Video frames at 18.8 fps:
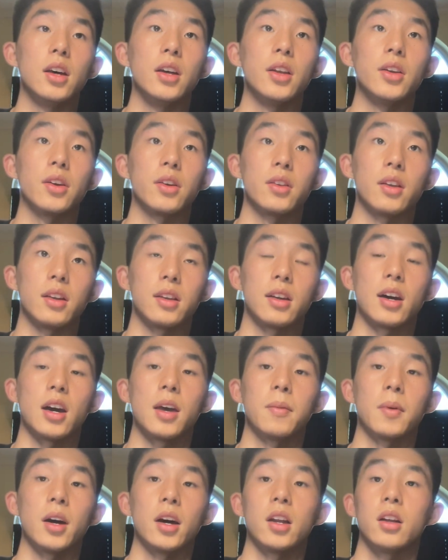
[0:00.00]
during that
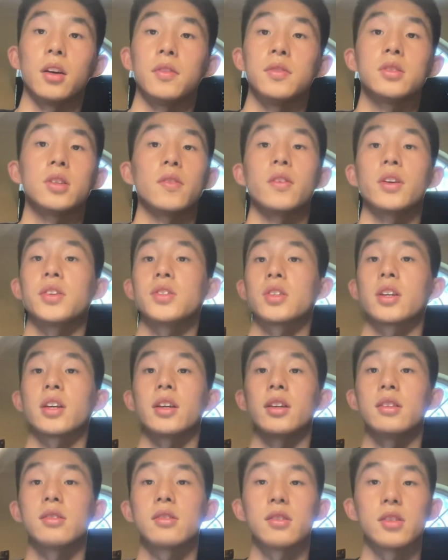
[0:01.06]
time out of seven hundred
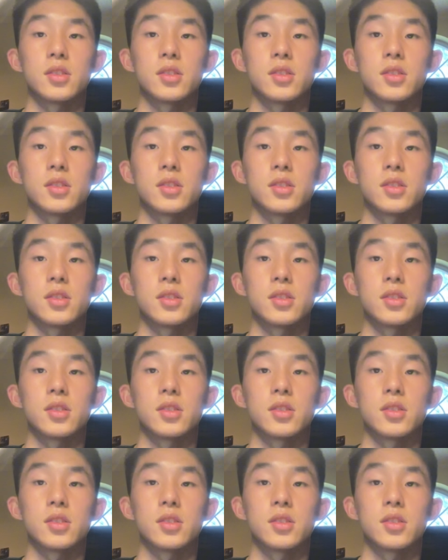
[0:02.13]
kids.